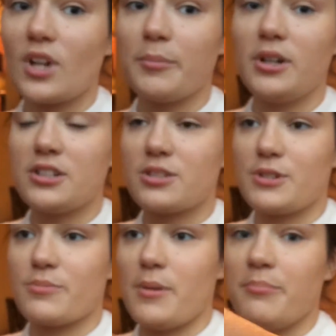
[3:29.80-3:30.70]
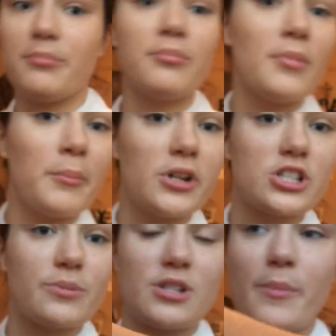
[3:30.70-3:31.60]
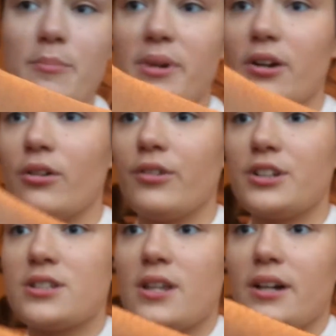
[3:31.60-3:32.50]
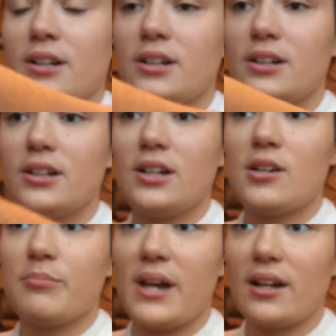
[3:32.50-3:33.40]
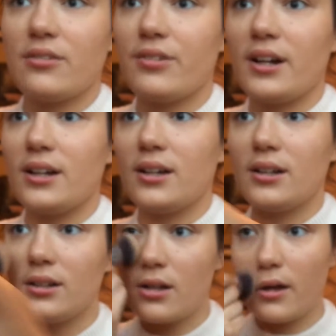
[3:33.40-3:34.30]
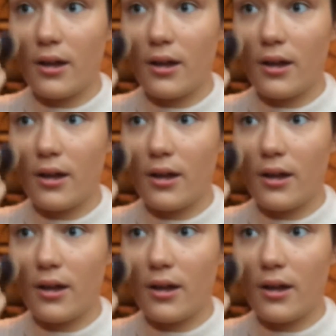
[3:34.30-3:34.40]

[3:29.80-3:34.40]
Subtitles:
I'm gonna switch my mirror over to the magnified